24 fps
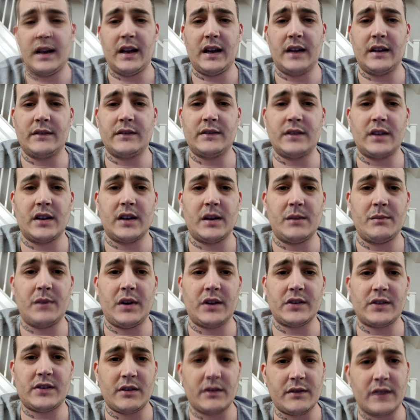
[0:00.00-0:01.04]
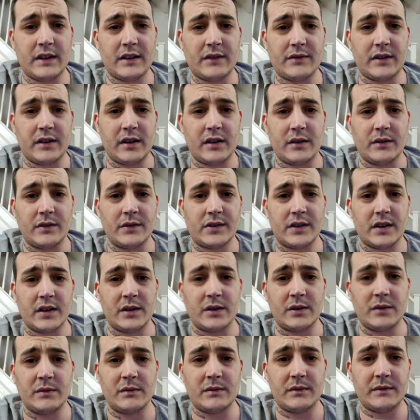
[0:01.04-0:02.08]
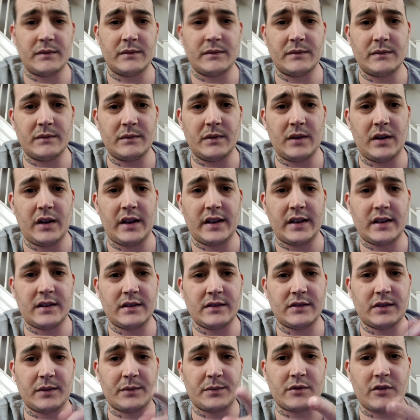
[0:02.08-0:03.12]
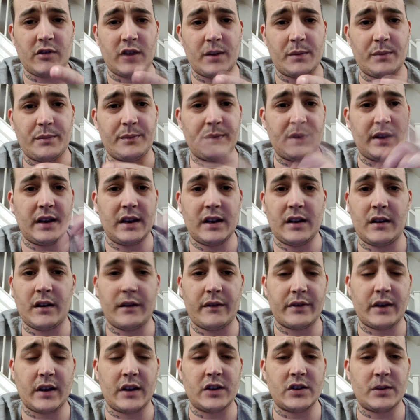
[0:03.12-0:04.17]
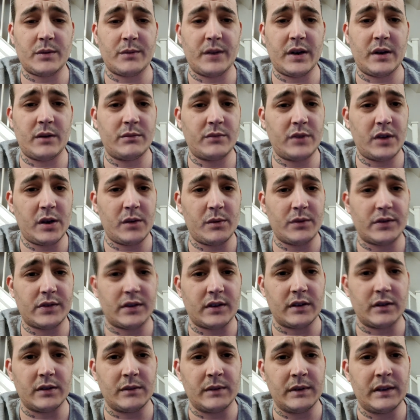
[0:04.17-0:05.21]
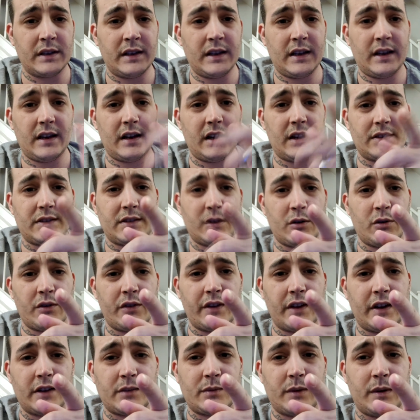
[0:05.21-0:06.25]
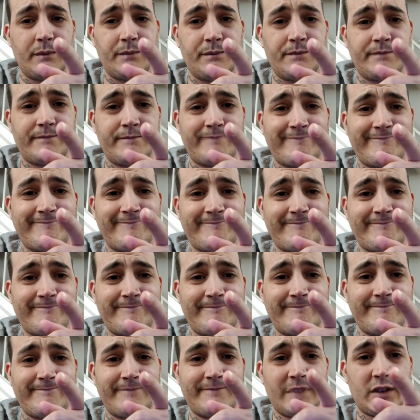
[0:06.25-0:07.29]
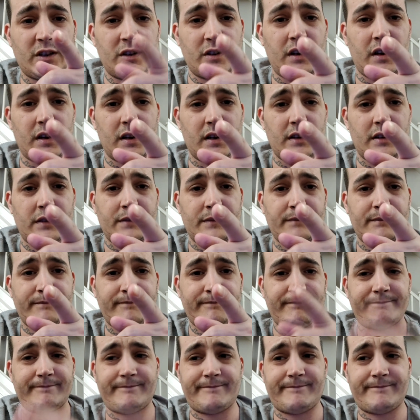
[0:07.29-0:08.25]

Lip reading: And I'll see you on the next video. So like, subscribe, hit the notification bell. You know what to do. I'll see you on the next one. Good night, guys.